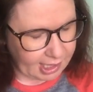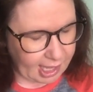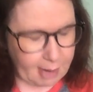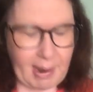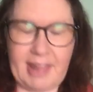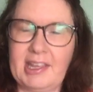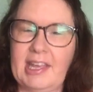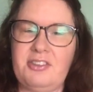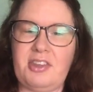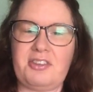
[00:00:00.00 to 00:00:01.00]
had the
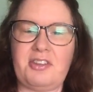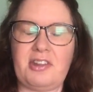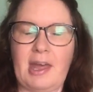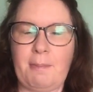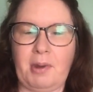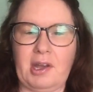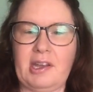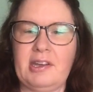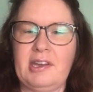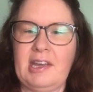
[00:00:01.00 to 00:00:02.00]
kids listen to that
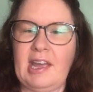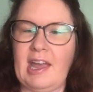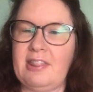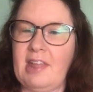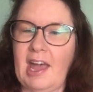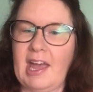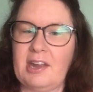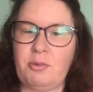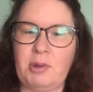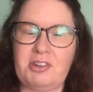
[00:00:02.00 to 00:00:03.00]
book, and
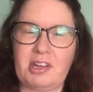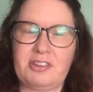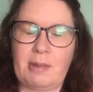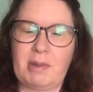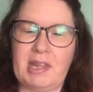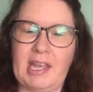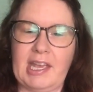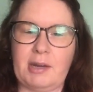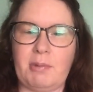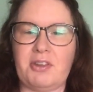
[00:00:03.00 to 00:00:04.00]
then we took some of the
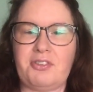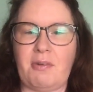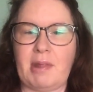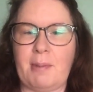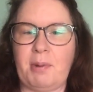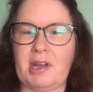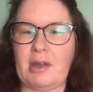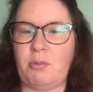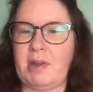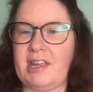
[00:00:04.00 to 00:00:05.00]
animals from that book
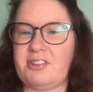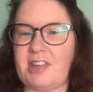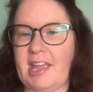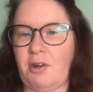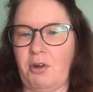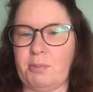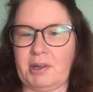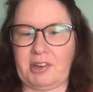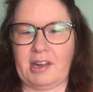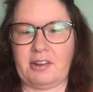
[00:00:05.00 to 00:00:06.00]
and we sang Old
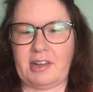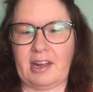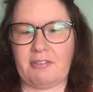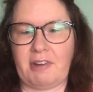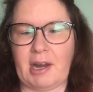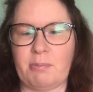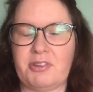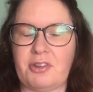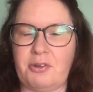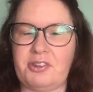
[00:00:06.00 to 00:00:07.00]
MacDonald Had a Farm.
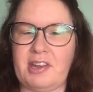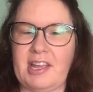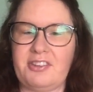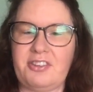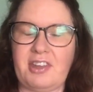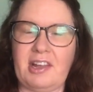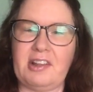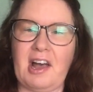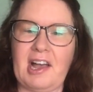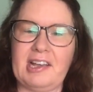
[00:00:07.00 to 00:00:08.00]
So today's
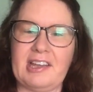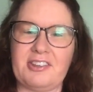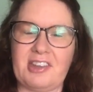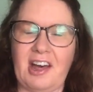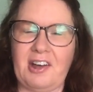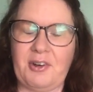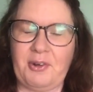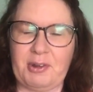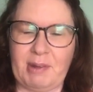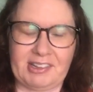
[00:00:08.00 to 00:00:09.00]
sing-along is
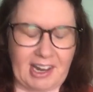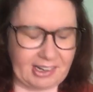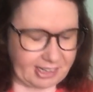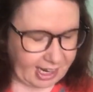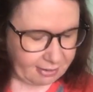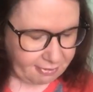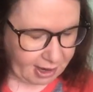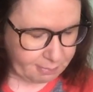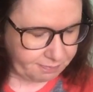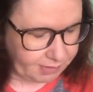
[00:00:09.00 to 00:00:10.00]
Old MacDonald Had a
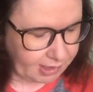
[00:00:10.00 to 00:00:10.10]
Farm.